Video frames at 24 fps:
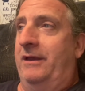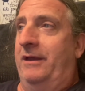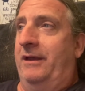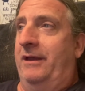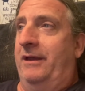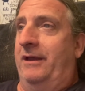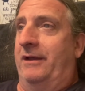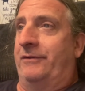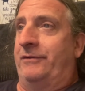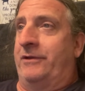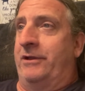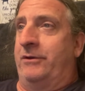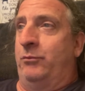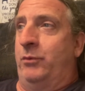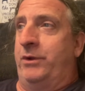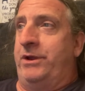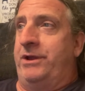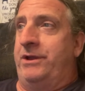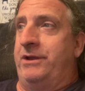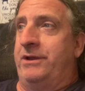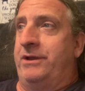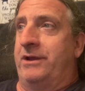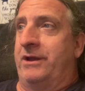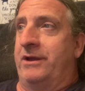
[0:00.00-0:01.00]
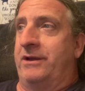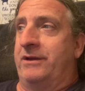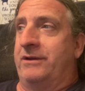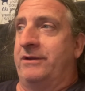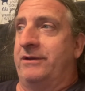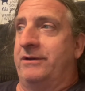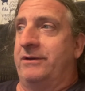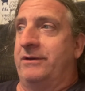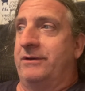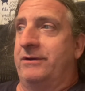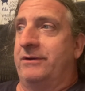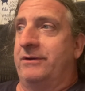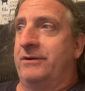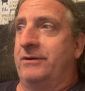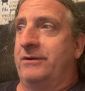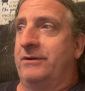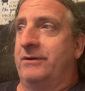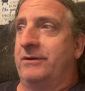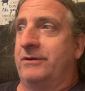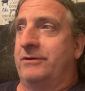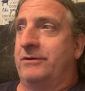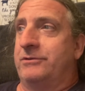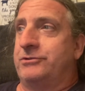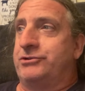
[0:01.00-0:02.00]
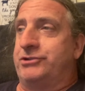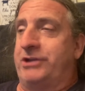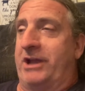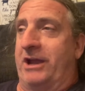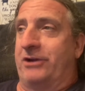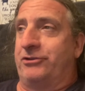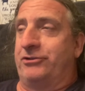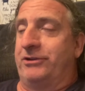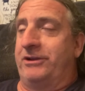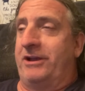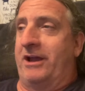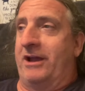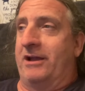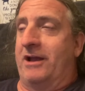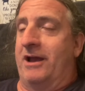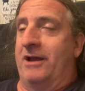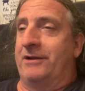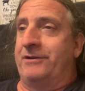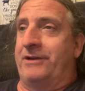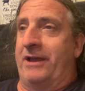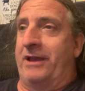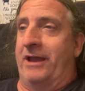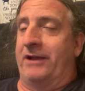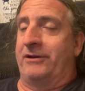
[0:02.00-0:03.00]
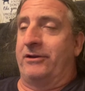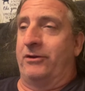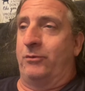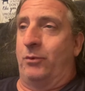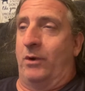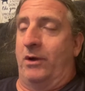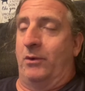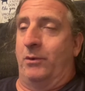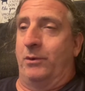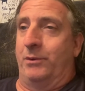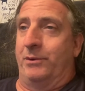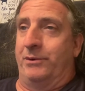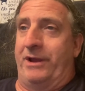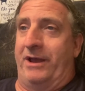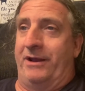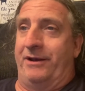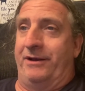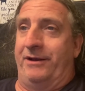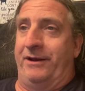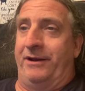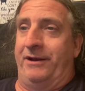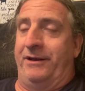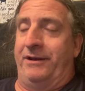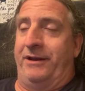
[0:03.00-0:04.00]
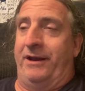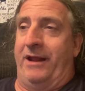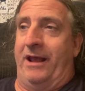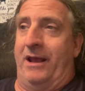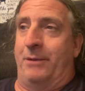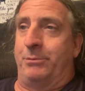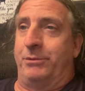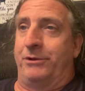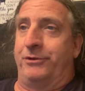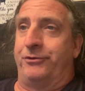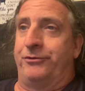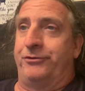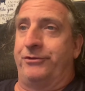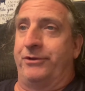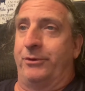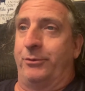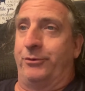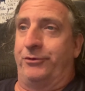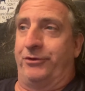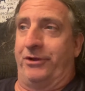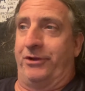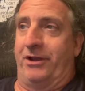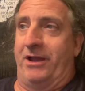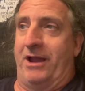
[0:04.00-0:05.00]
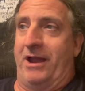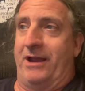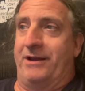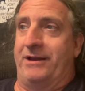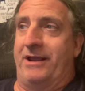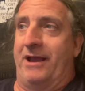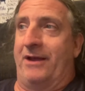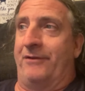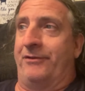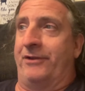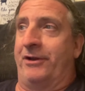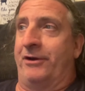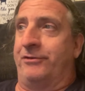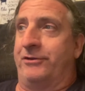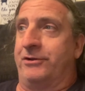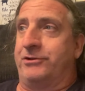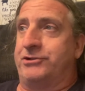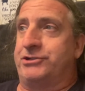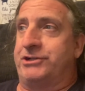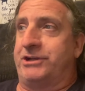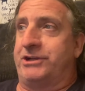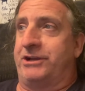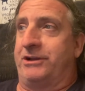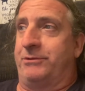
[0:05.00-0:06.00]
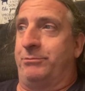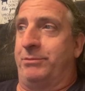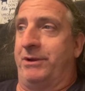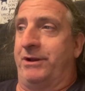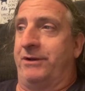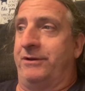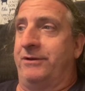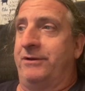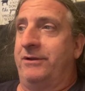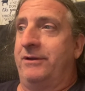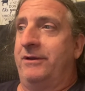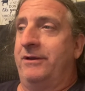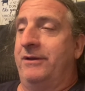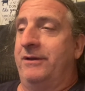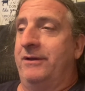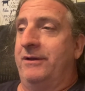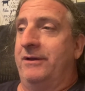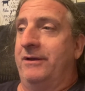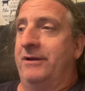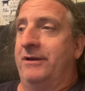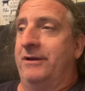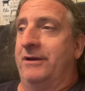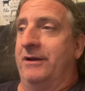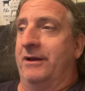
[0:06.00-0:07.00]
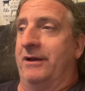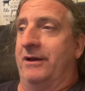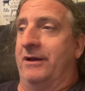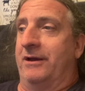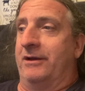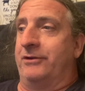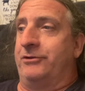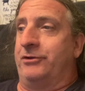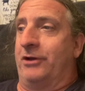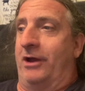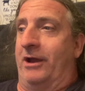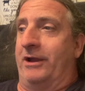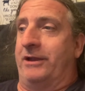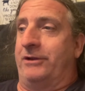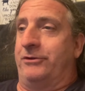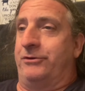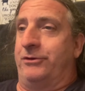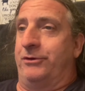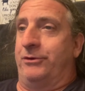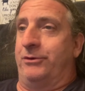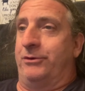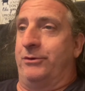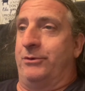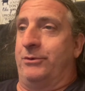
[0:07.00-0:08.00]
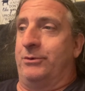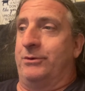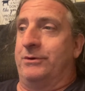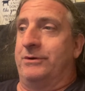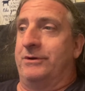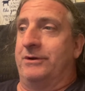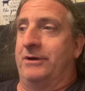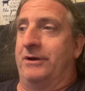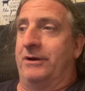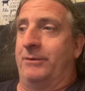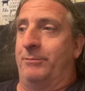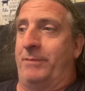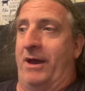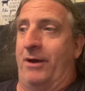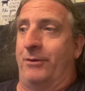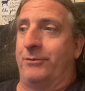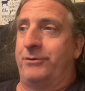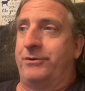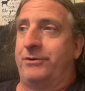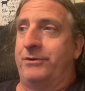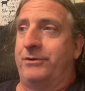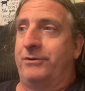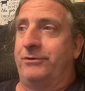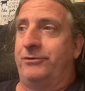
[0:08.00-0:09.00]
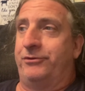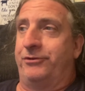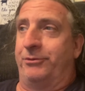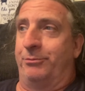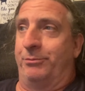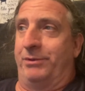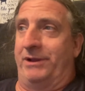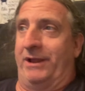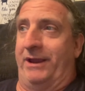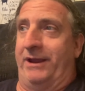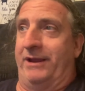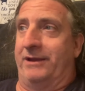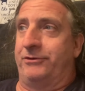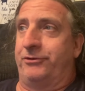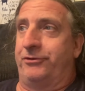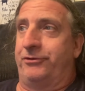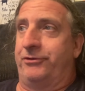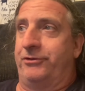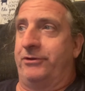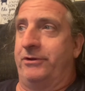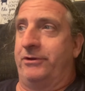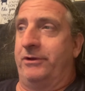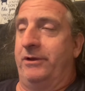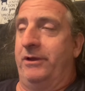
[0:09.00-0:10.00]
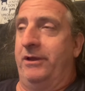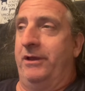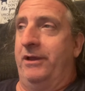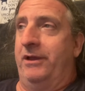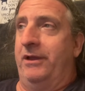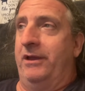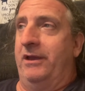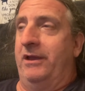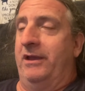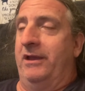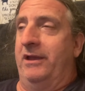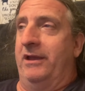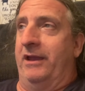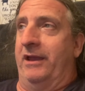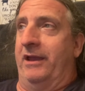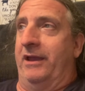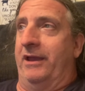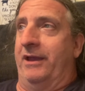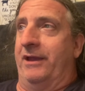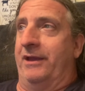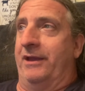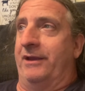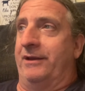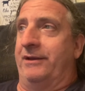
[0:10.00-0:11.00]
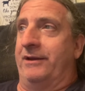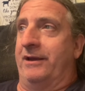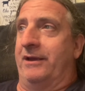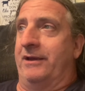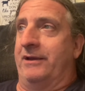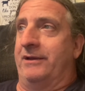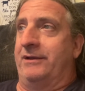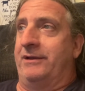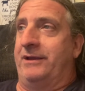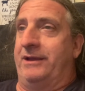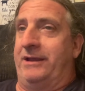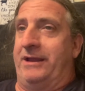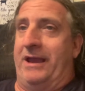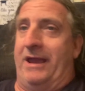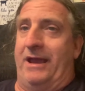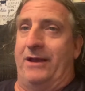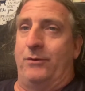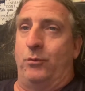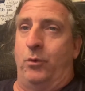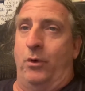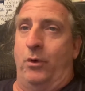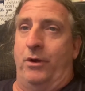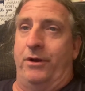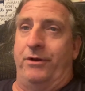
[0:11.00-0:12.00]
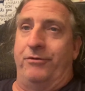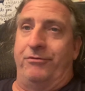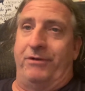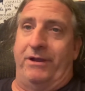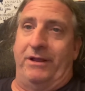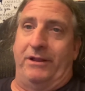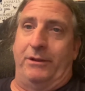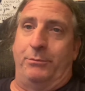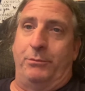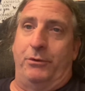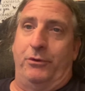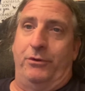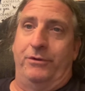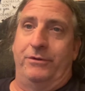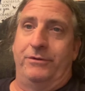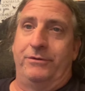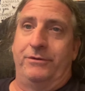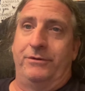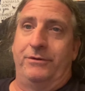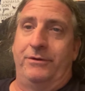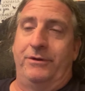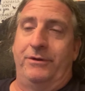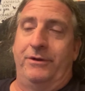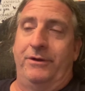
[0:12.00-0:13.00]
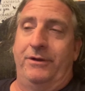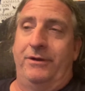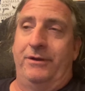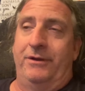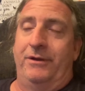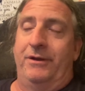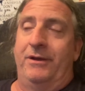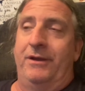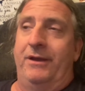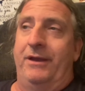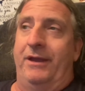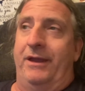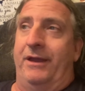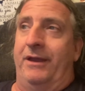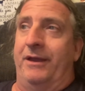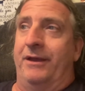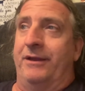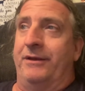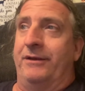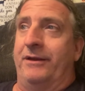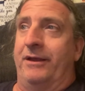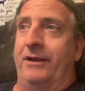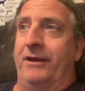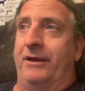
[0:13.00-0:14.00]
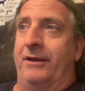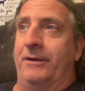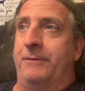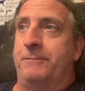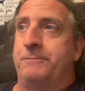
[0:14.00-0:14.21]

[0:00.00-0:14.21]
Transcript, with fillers: and then we, uh, she actually got contacted while we were down in Indianapolis. There was a guy down there that she had been uh, talking to about some plants, and uh, he had one available, and uh,